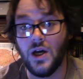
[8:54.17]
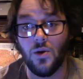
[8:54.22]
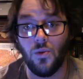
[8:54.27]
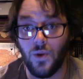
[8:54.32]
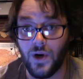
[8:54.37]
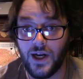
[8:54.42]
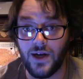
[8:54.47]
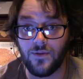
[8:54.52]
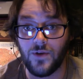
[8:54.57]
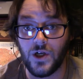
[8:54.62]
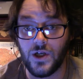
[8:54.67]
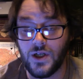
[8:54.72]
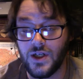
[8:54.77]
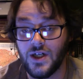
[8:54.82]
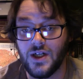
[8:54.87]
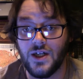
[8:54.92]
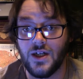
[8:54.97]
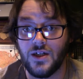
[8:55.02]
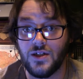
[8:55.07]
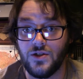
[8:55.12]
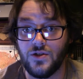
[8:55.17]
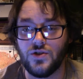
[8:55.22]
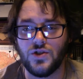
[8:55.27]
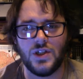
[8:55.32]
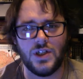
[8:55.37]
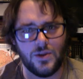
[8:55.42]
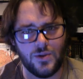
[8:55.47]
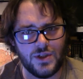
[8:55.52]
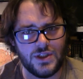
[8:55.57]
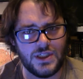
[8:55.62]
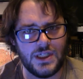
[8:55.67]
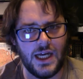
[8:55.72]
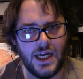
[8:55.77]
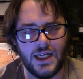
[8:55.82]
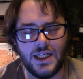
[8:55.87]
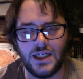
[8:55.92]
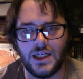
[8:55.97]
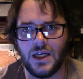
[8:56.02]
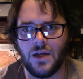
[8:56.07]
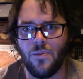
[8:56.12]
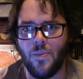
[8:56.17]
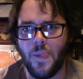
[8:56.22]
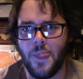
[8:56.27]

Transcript: whatever, usually Christianity,